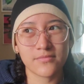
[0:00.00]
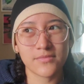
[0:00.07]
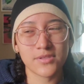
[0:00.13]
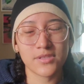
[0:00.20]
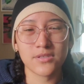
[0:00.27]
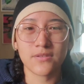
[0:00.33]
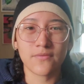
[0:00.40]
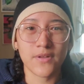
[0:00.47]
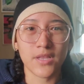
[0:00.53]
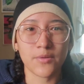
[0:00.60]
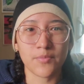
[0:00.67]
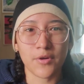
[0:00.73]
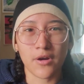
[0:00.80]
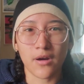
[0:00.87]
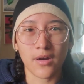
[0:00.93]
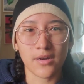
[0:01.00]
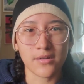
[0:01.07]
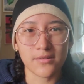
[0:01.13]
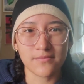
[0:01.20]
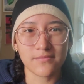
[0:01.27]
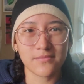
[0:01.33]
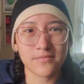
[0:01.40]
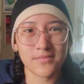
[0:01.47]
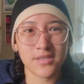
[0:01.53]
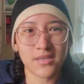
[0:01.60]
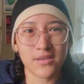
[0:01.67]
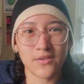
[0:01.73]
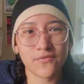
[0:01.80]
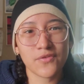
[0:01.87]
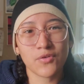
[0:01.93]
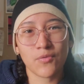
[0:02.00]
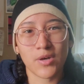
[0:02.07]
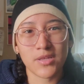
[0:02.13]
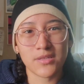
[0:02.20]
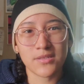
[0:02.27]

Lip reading: to develop your art, if you want